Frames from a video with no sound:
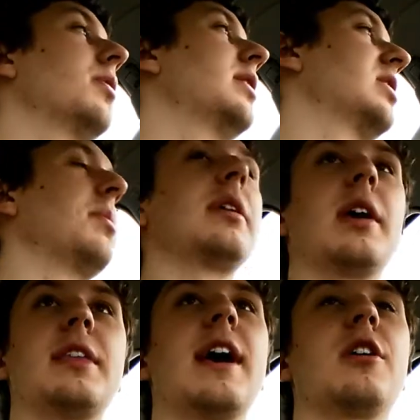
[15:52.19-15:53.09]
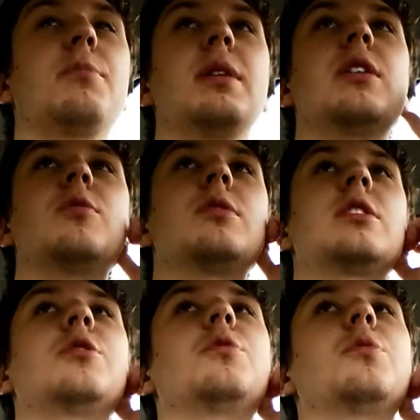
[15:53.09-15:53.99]
And something like that could be
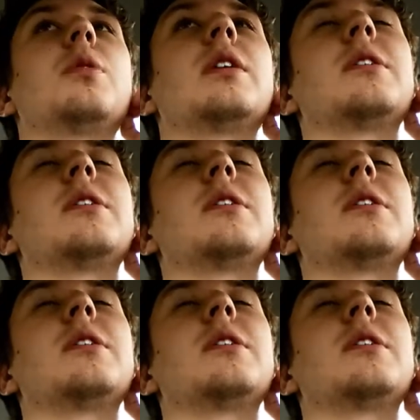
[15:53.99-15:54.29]
used to